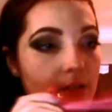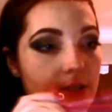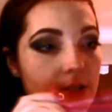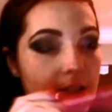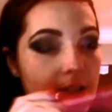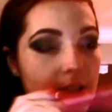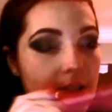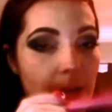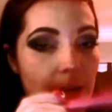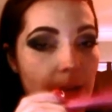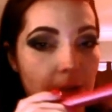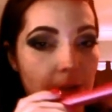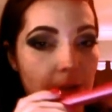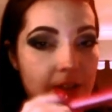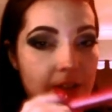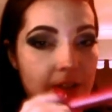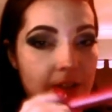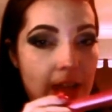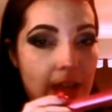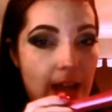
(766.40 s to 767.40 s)
dip just
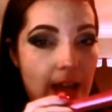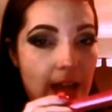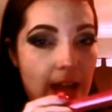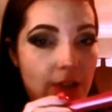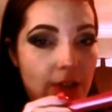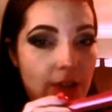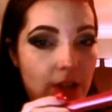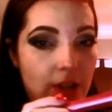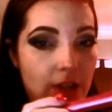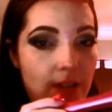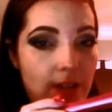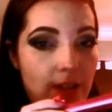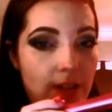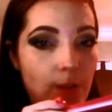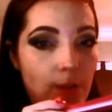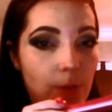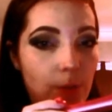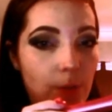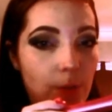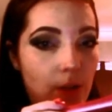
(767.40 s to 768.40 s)
the edges of
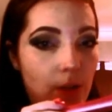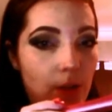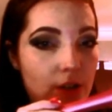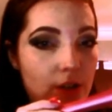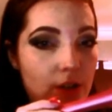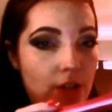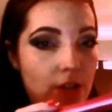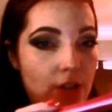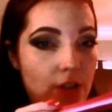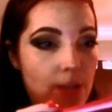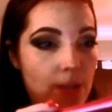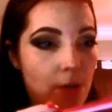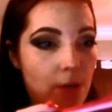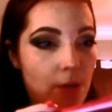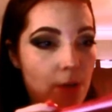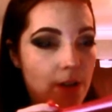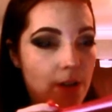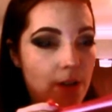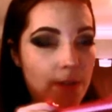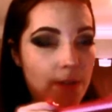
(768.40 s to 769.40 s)
the brush in the
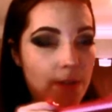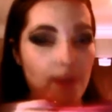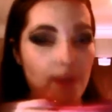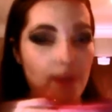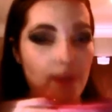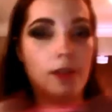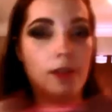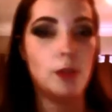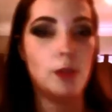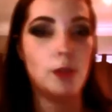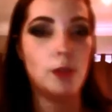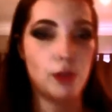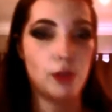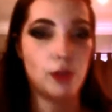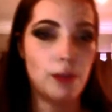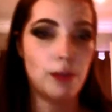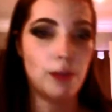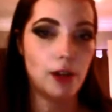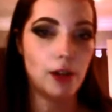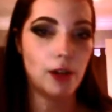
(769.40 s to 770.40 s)
product, because with cream
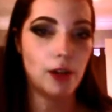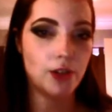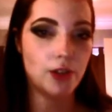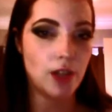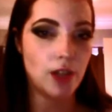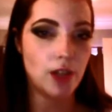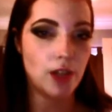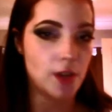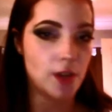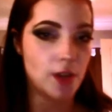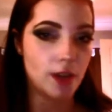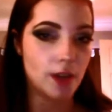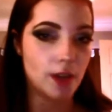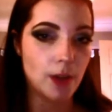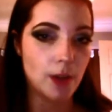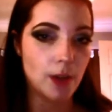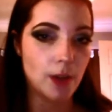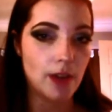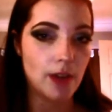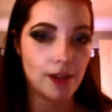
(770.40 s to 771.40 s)
blush, if you go too
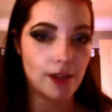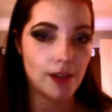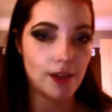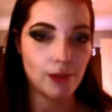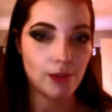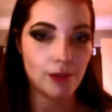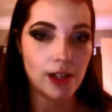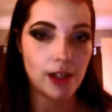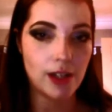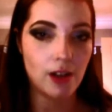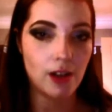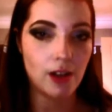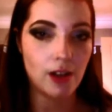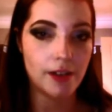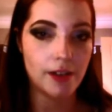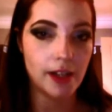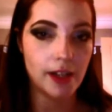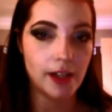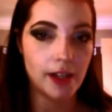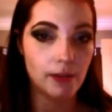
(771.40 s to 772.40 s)
heavy, it's really hard
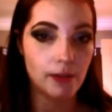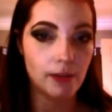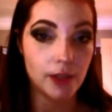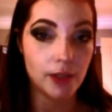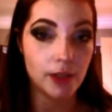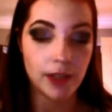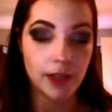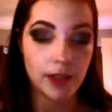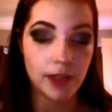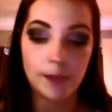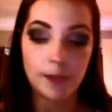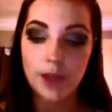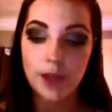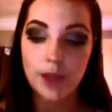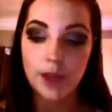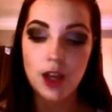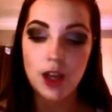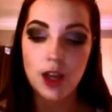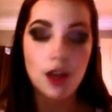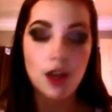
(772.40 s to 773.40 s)
to get rid of it.
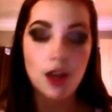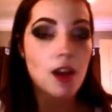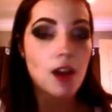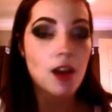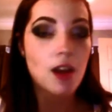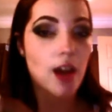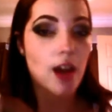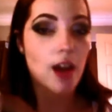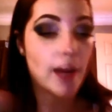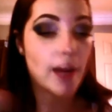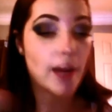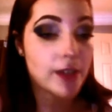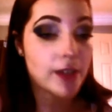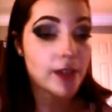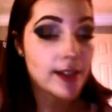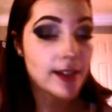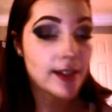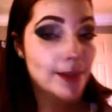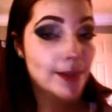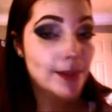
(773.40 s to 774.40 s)
And I'm just going
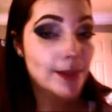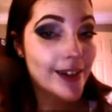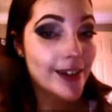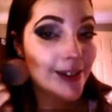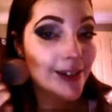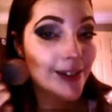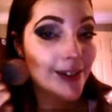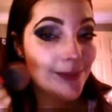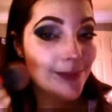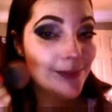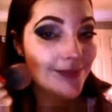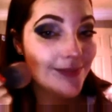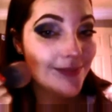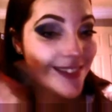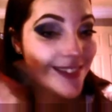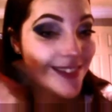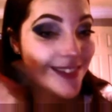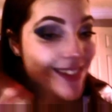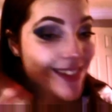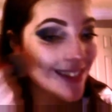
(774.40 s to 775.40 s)
to smile
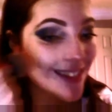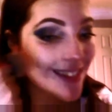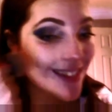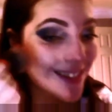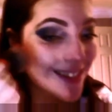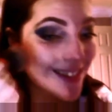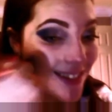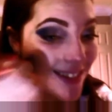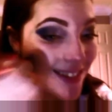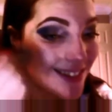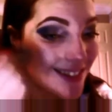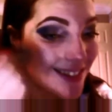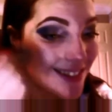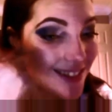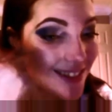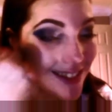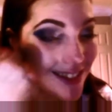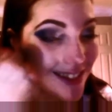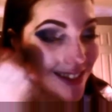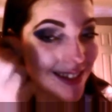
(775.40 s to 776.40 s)

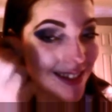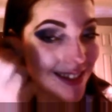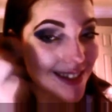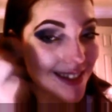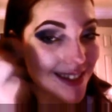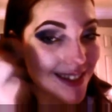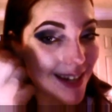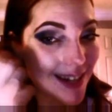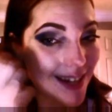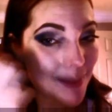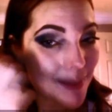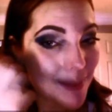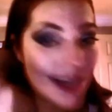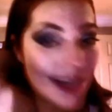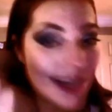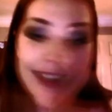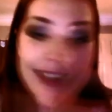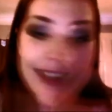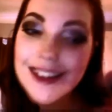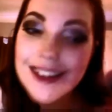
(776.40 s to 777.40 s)
and then dab that
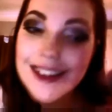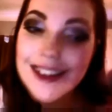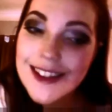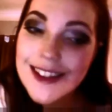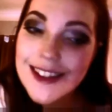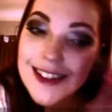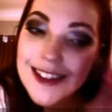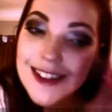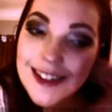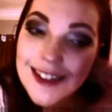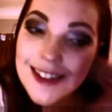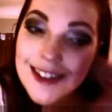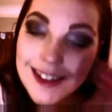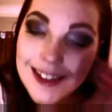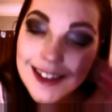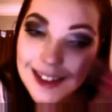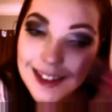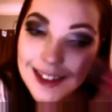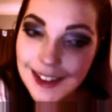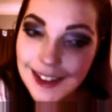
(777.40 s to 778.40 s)

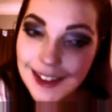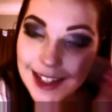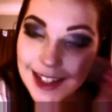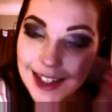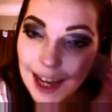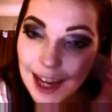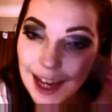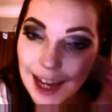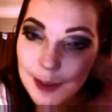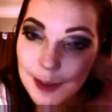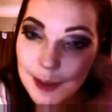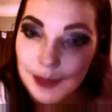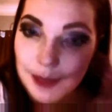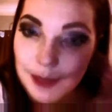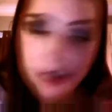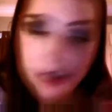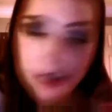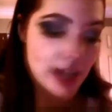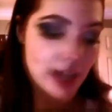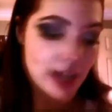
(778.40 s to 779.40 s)
onto the apples of my
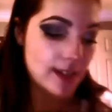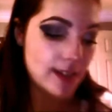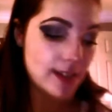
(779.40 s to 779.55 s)
cheeks.